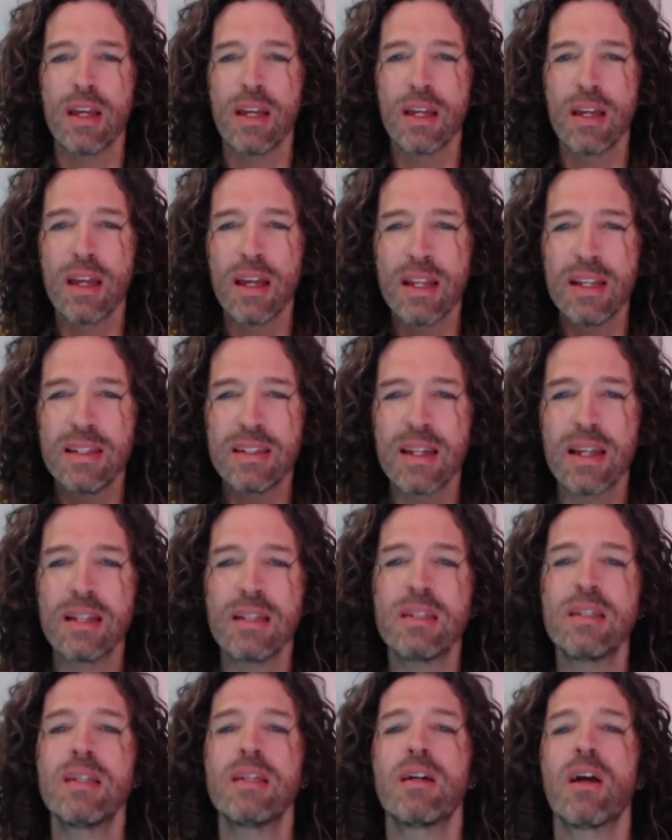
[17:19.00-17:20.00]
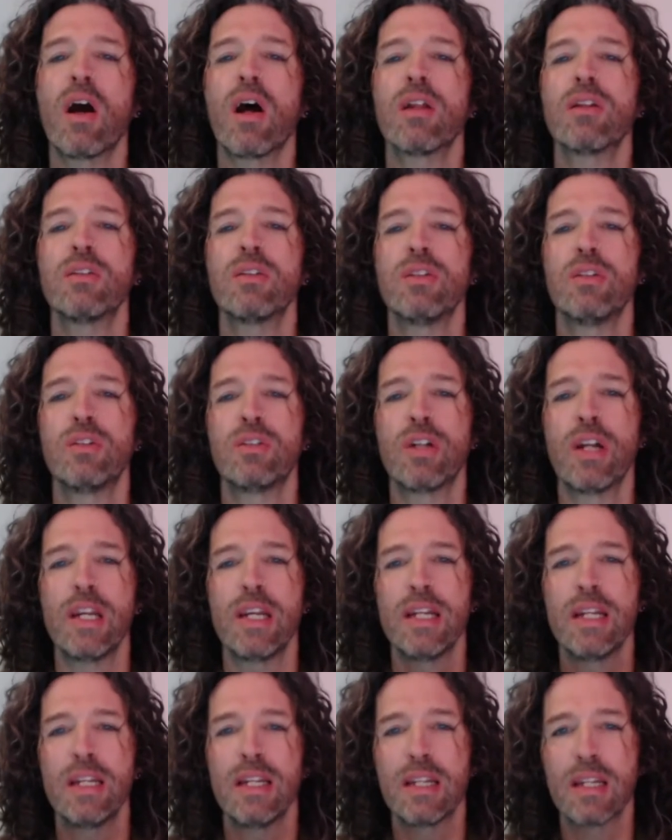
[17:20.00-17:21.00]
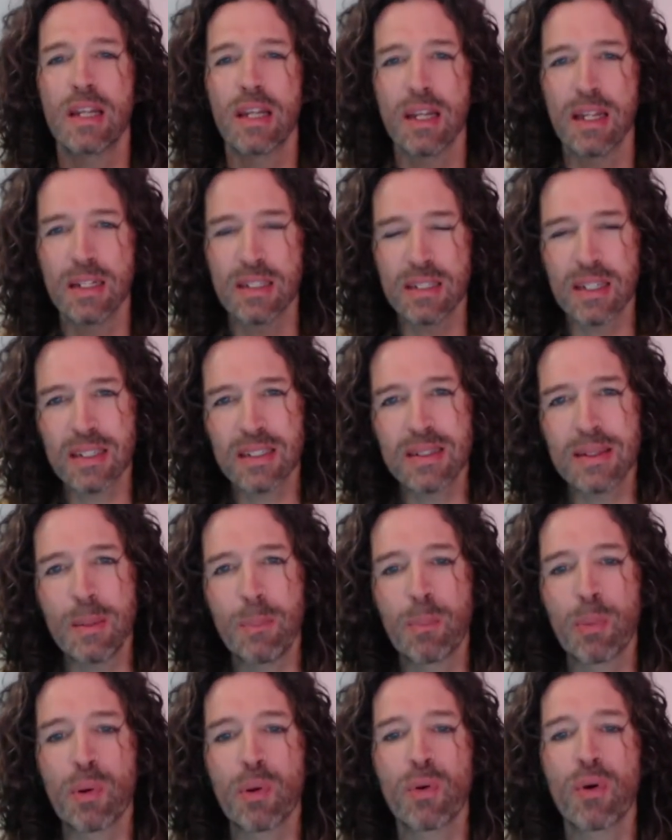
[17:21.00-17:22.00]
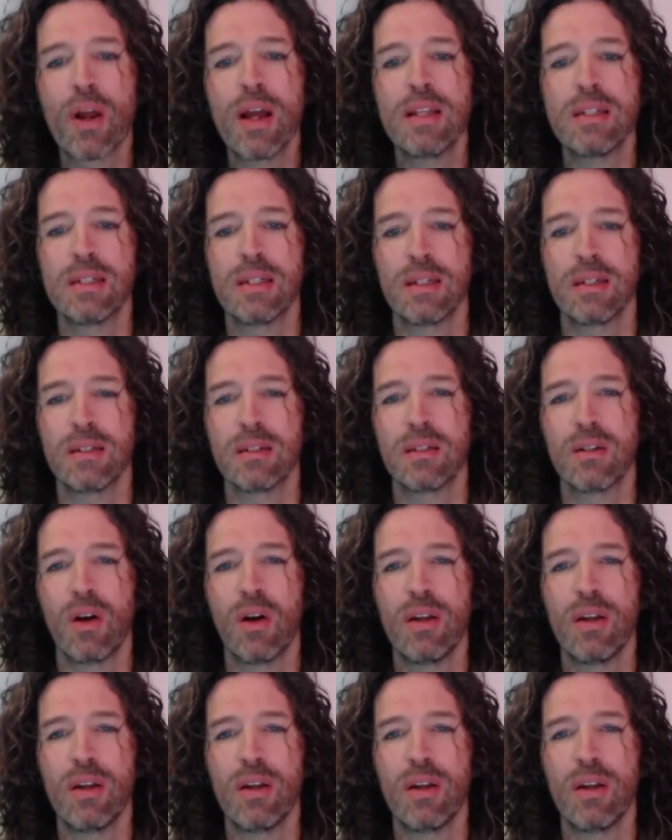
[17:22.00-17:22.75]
intensely concentrated, intensely present,